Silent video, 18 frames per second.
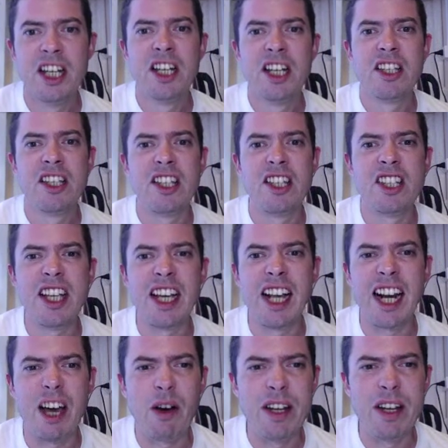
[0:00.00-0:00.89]
to
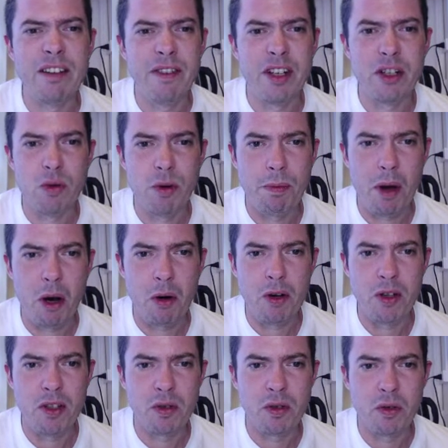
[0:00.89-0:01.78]
single out individual
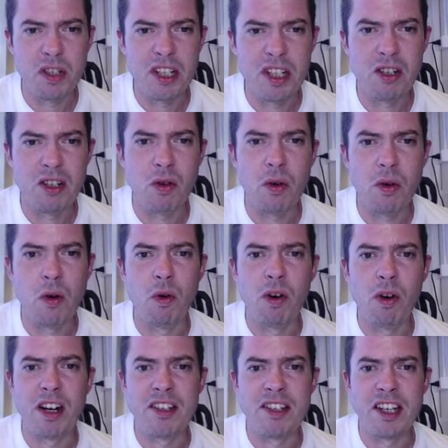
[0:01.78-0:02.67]
opponents or disloyal
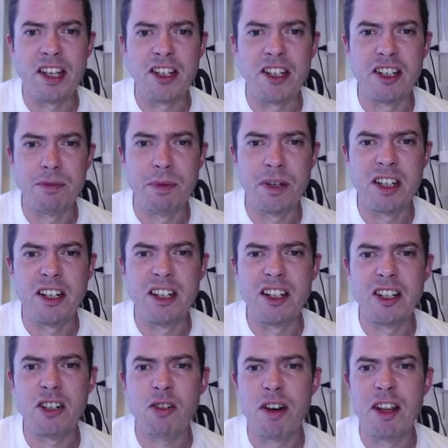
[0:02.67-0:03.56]
organizations, but to
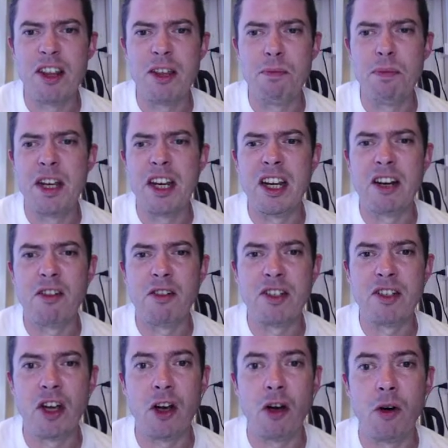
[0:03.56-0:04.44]
discredit the media as
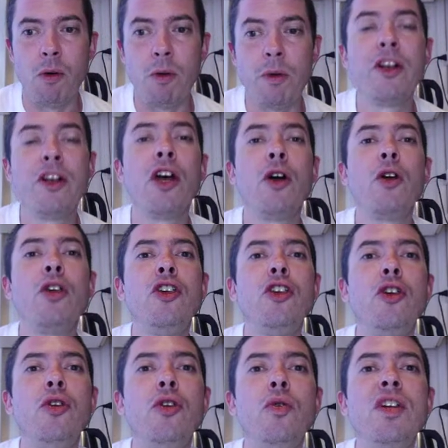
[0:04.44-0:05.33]
a whole. No,
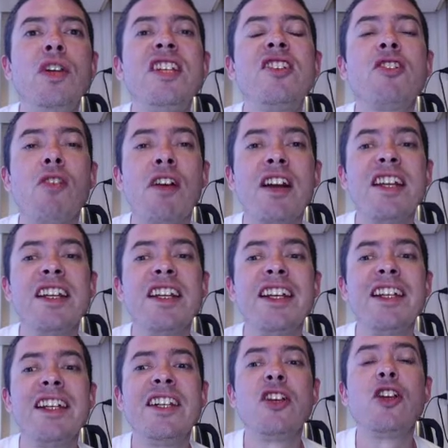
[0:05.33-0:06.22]
you
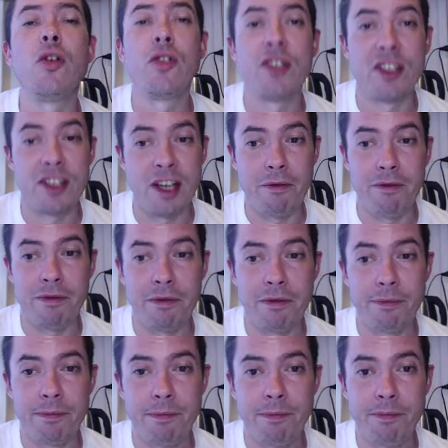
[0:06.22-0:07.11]
discredited yourself.
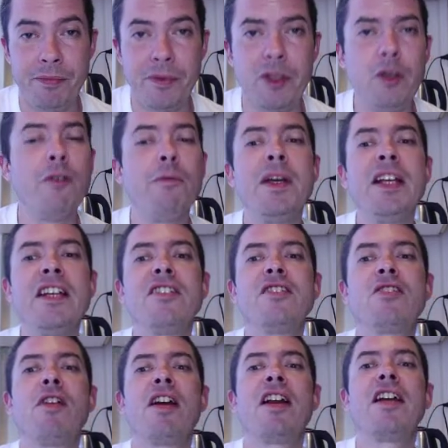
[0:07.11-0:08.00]
You have been
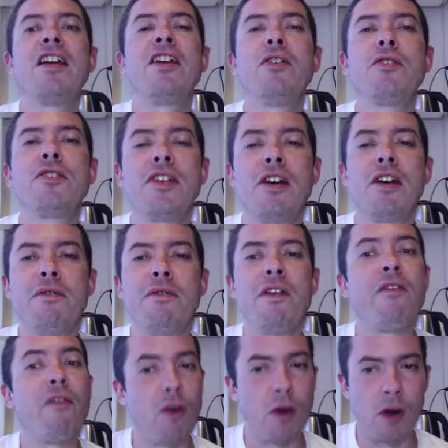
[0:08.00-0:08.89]
discrediting yourself
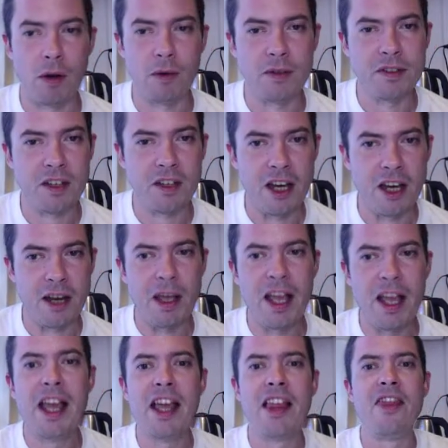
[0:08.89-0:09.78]
for a long time.
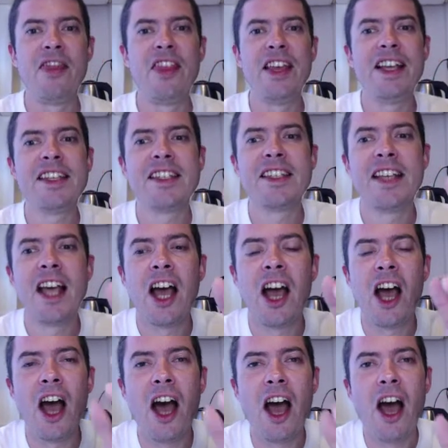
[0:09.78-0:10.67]
This
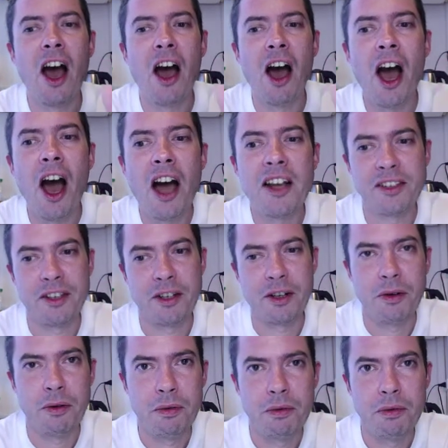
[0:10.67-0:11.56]

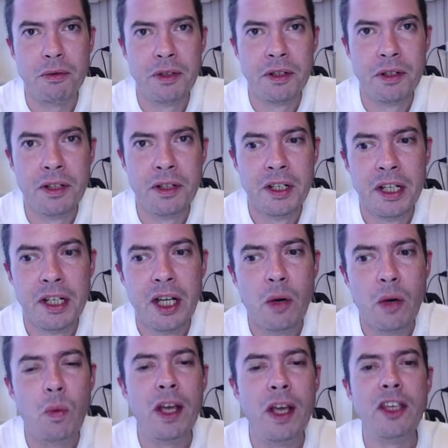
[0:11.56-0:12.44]
article,
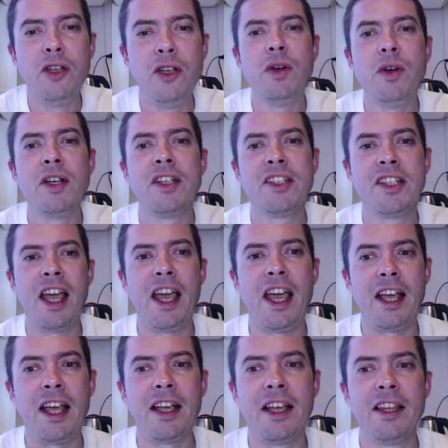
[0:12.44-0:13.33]
where you are
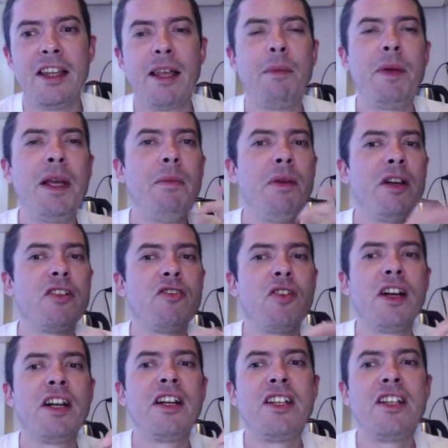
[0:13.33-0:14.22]
saying that people are
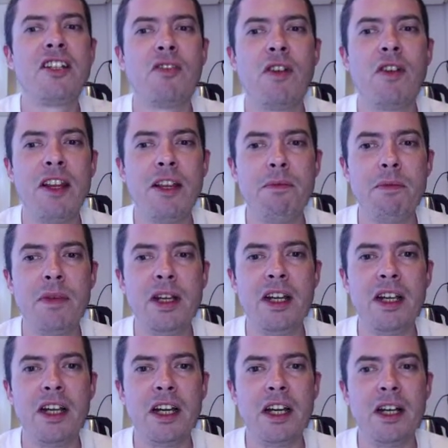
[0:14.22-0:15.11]
trying to discredit the
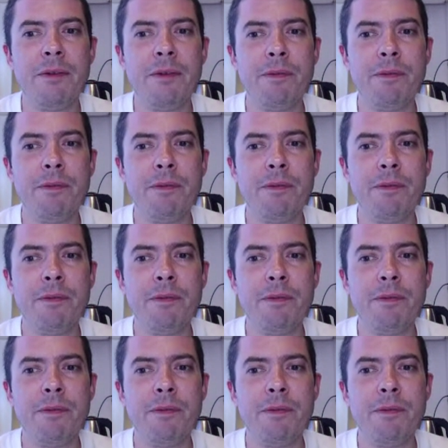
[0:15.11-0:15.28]
media,